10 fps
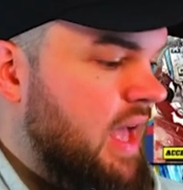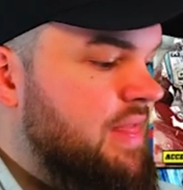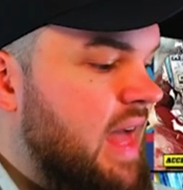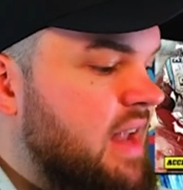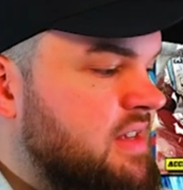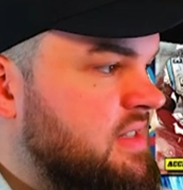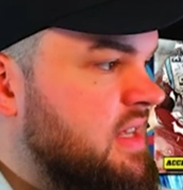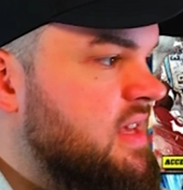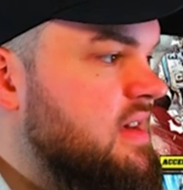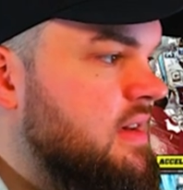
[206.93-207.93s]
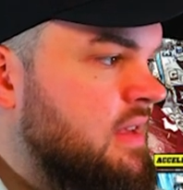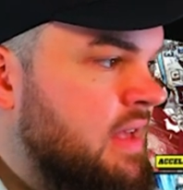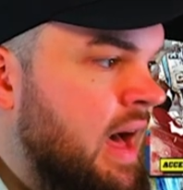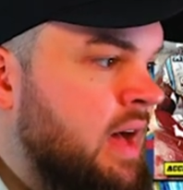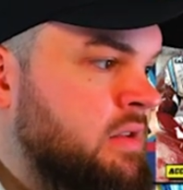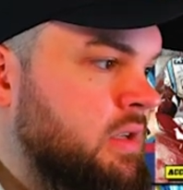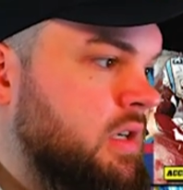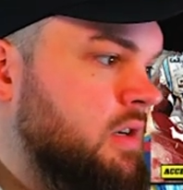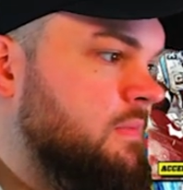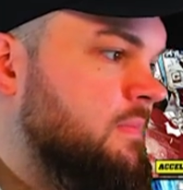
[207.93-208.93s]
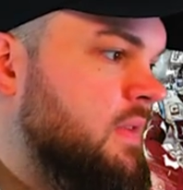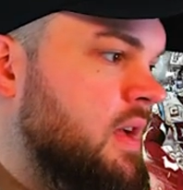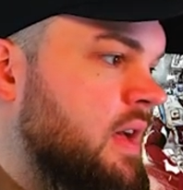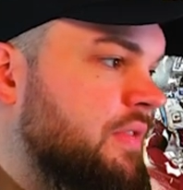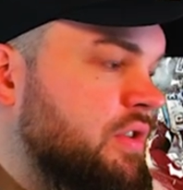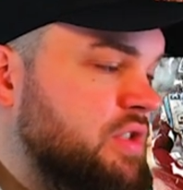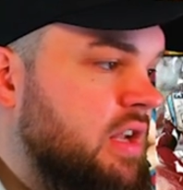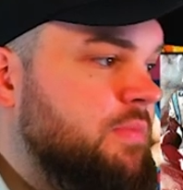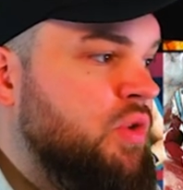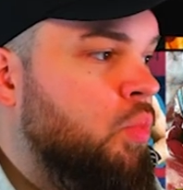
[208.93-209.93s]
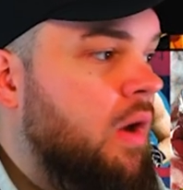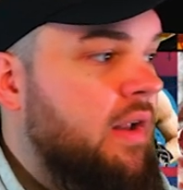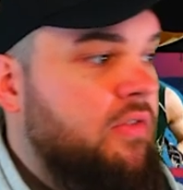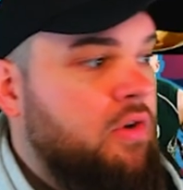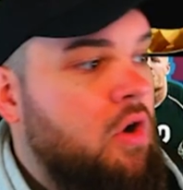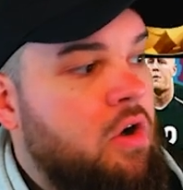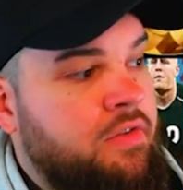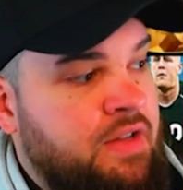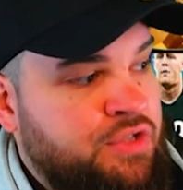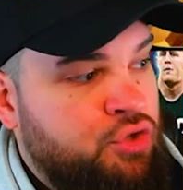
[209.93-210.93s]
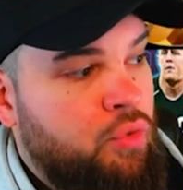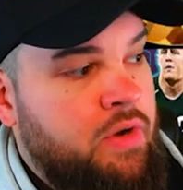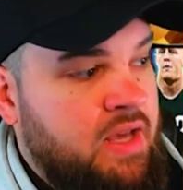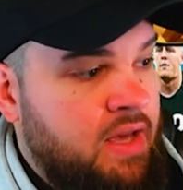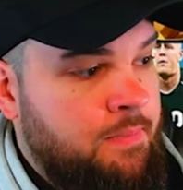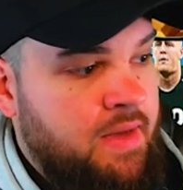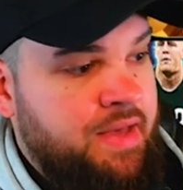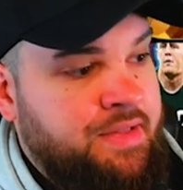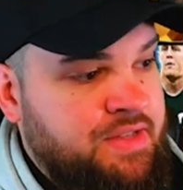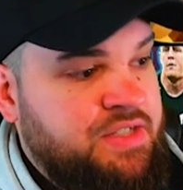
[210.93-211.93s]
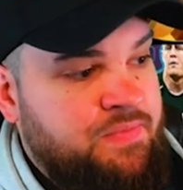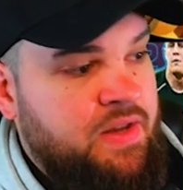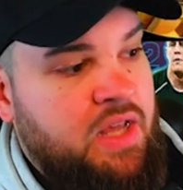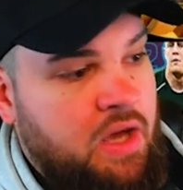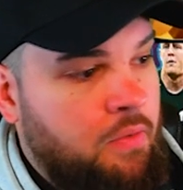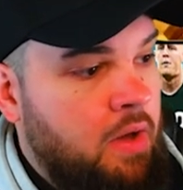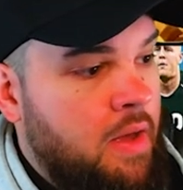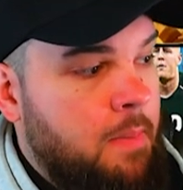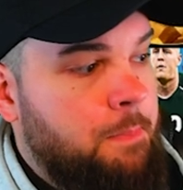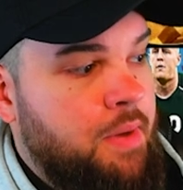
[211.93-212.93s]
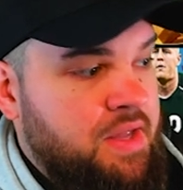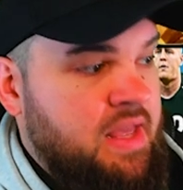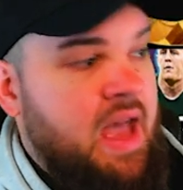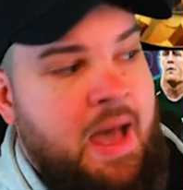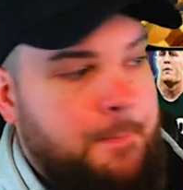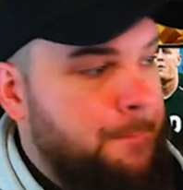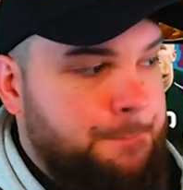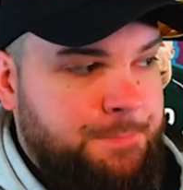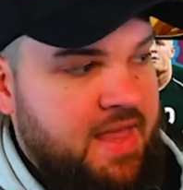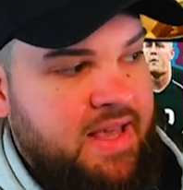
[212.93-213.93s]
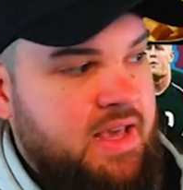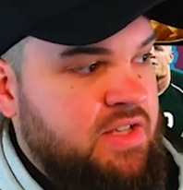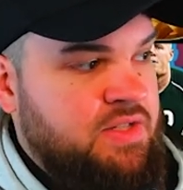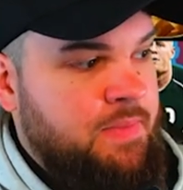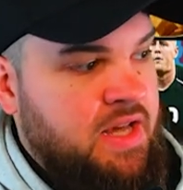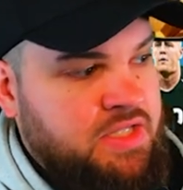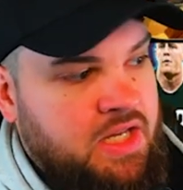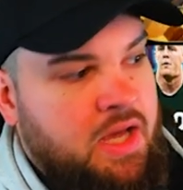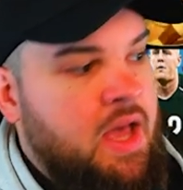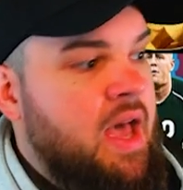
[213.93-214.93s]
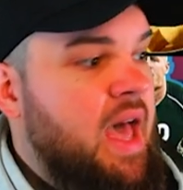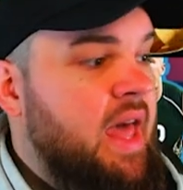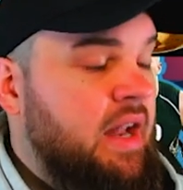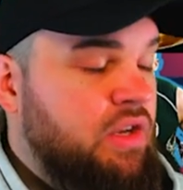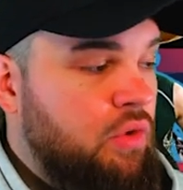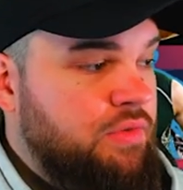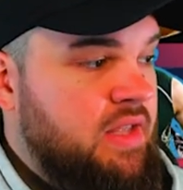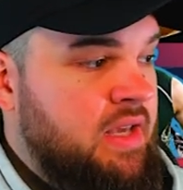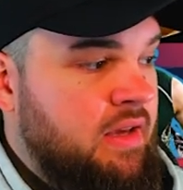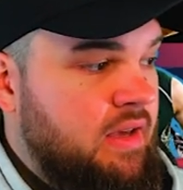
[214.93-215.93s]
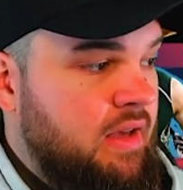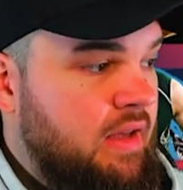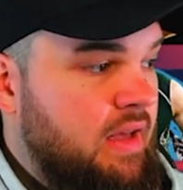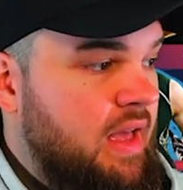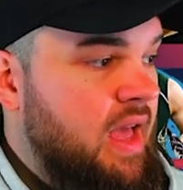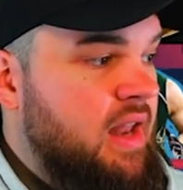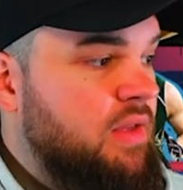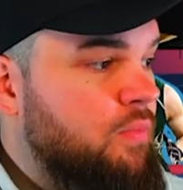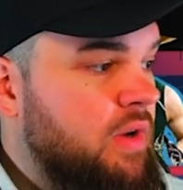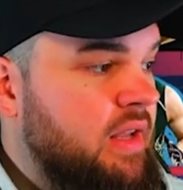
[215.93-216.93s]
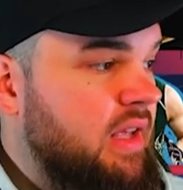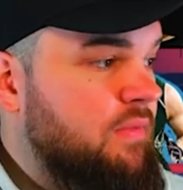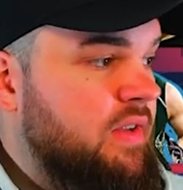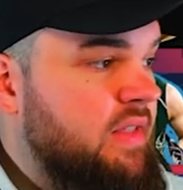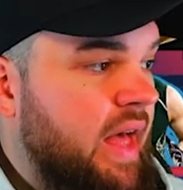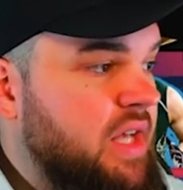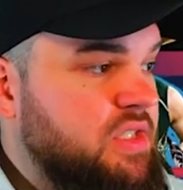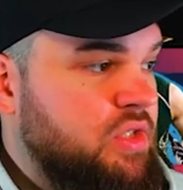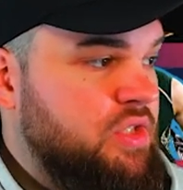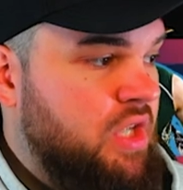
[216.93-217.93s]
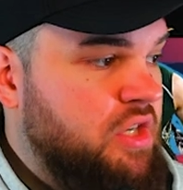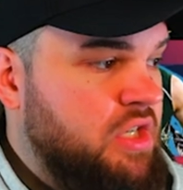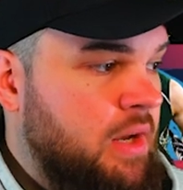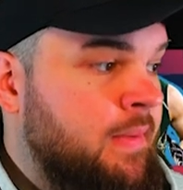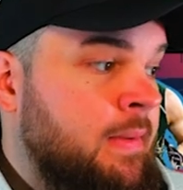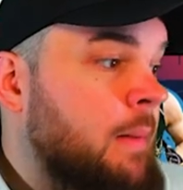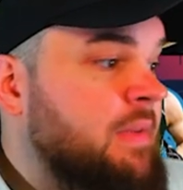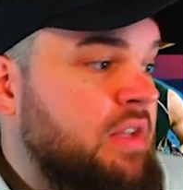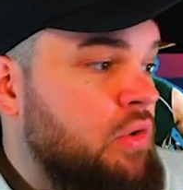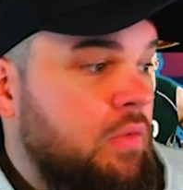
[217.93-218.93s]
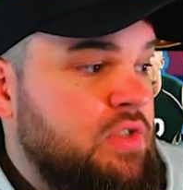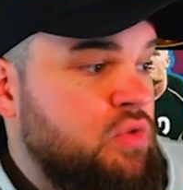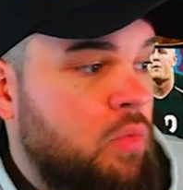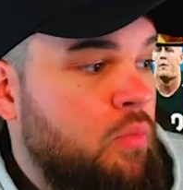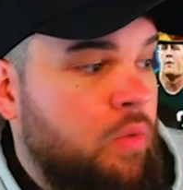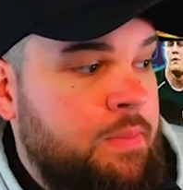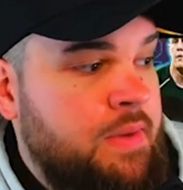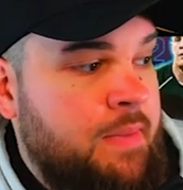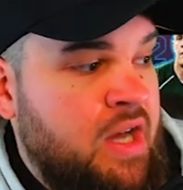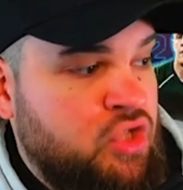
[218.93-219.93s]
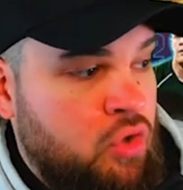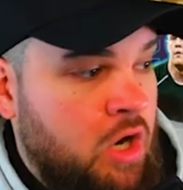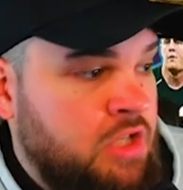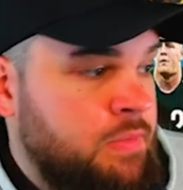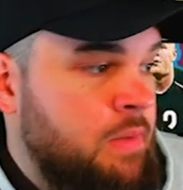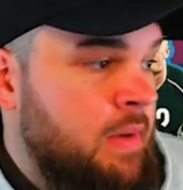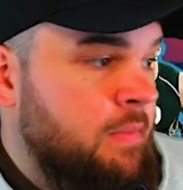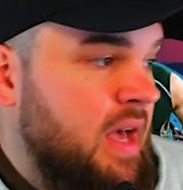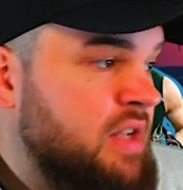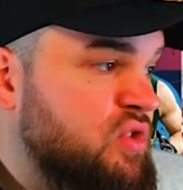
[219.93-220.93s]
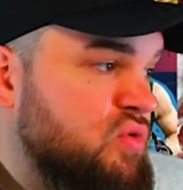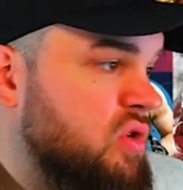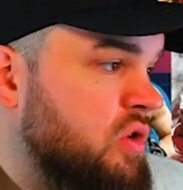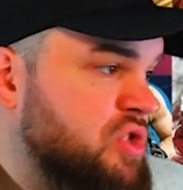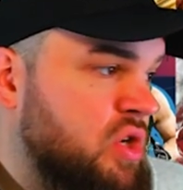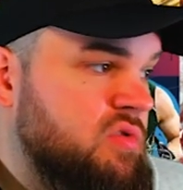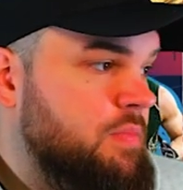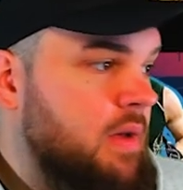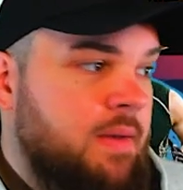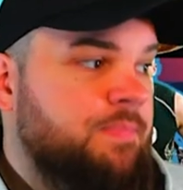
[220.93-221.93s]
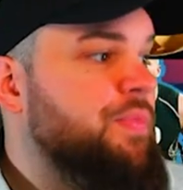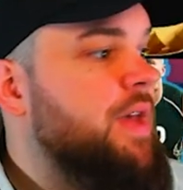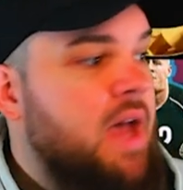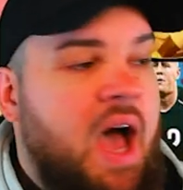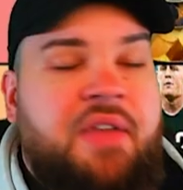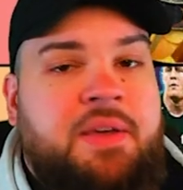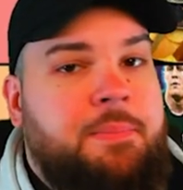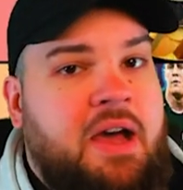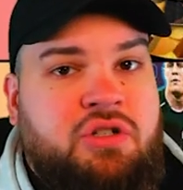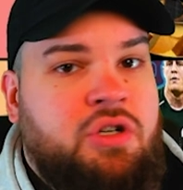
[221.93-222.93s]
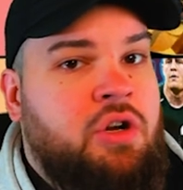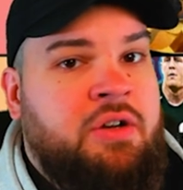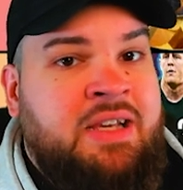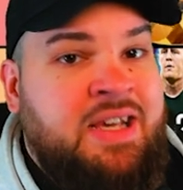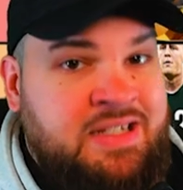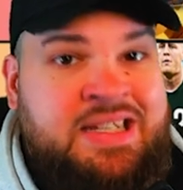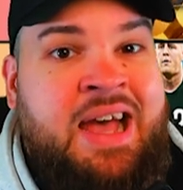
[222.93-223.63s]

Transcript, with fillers: and that is the God tier. There's going to be one other card that's joining him in this video, but yeah, think he's amazing, and I don't think anyone, even the S here is touching. I mean, I mean, the closest one would be Maxx Crosby, maybe Ed Too Tall Jones, but I think Patrick Kerney is that